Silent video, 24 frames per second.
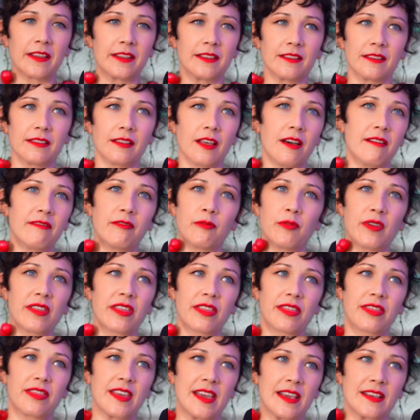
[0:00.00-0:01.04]
in love with
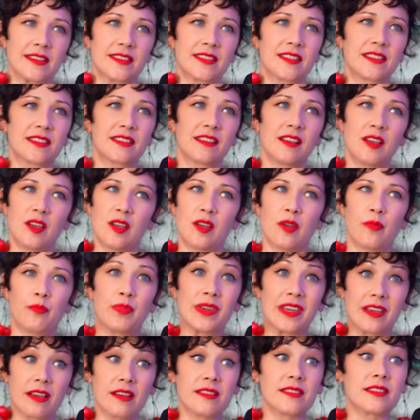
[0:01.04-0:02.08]
things
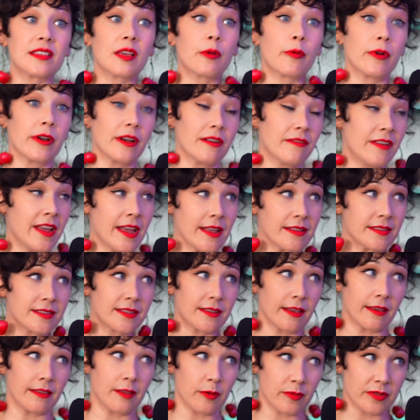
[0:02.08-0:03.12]
because they were advanced.
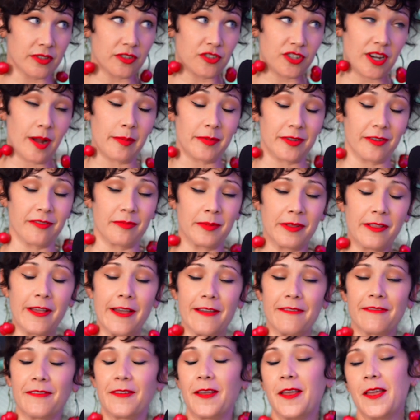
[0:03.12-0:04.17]
Like there was a chapter of my
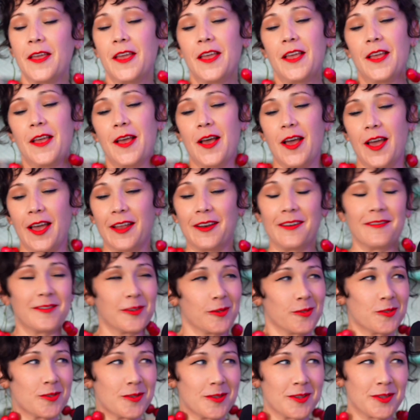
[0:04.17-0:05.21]
life and I've
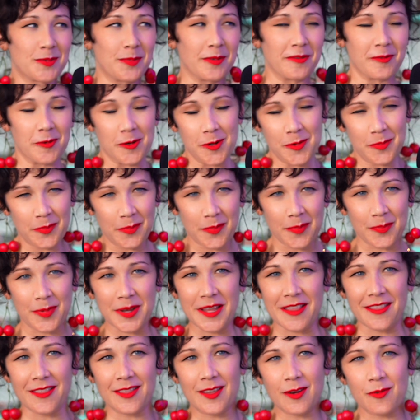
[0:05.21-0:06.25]
told you this before, mm-hmm.
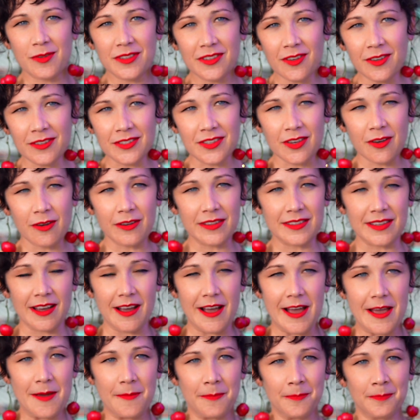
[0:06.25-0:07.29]
but there was also a
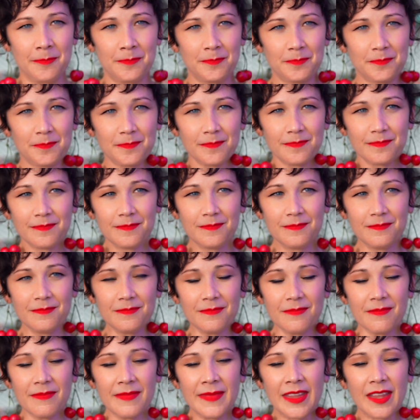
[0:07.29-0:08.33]
time
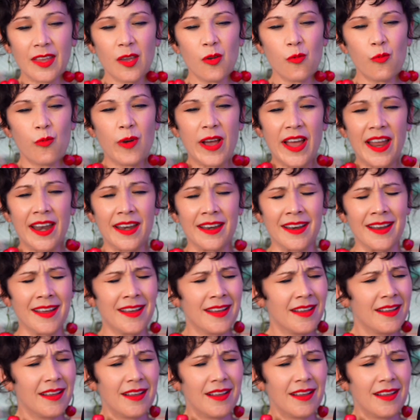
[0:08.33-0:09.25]
when